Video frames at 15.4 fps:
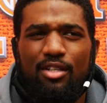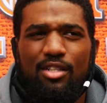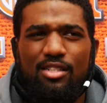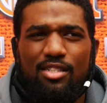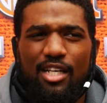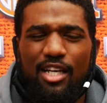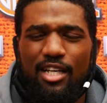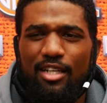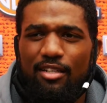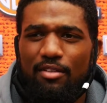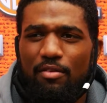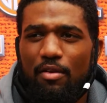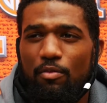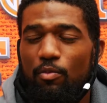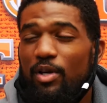Say
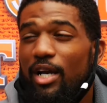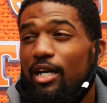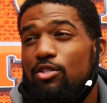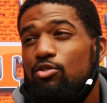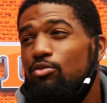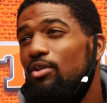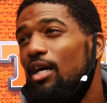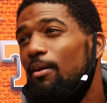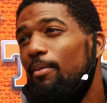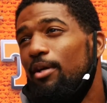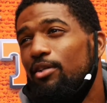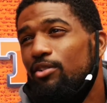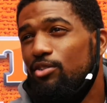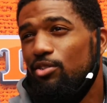we got two linebackers.